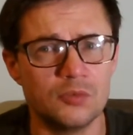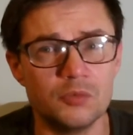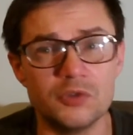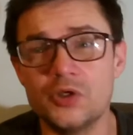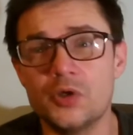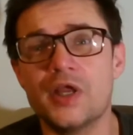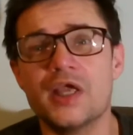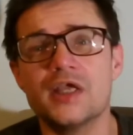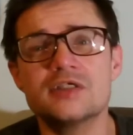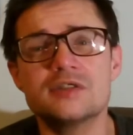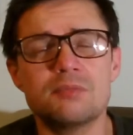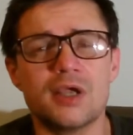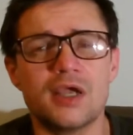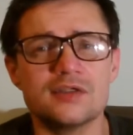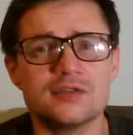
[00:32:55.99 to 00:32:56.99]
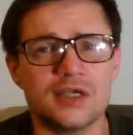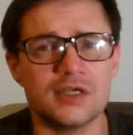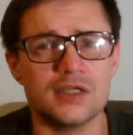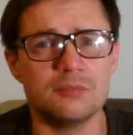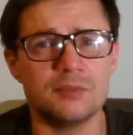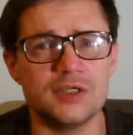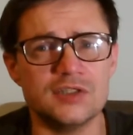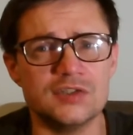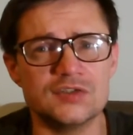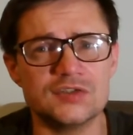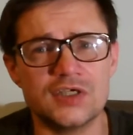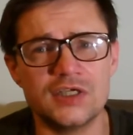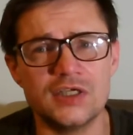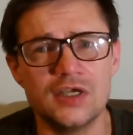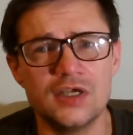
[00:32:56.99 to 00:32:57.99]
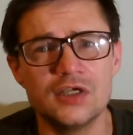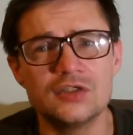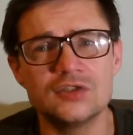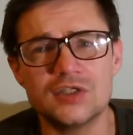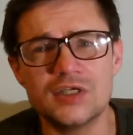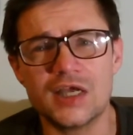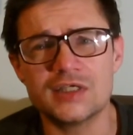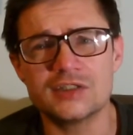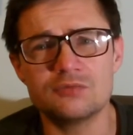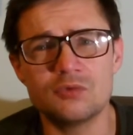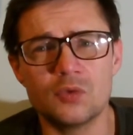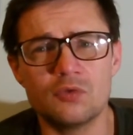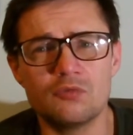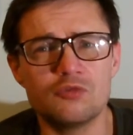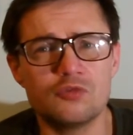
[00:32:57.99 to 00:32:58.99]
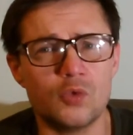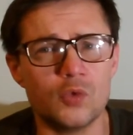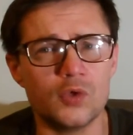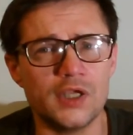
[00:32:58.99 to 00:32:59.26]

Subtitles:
We don't expect any PC to last more than 4